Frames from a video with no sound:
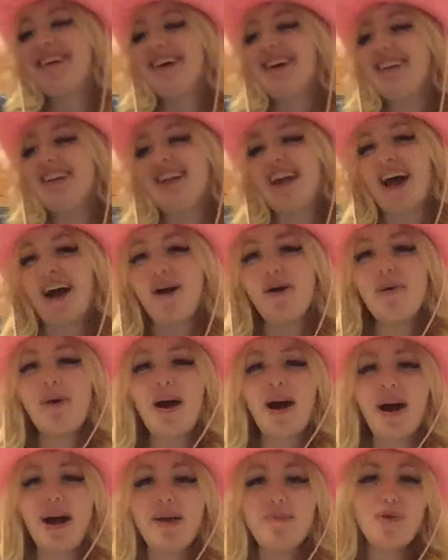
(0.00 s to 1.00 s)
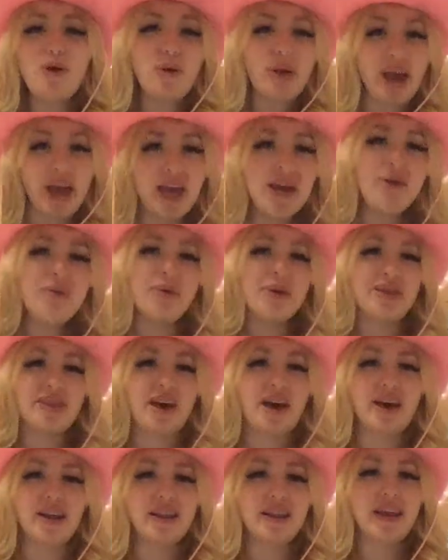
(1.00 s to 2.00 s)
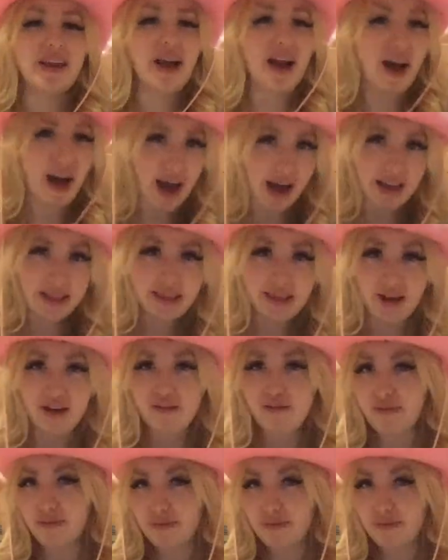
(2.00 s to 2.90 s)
now I'm okay with that. Like I love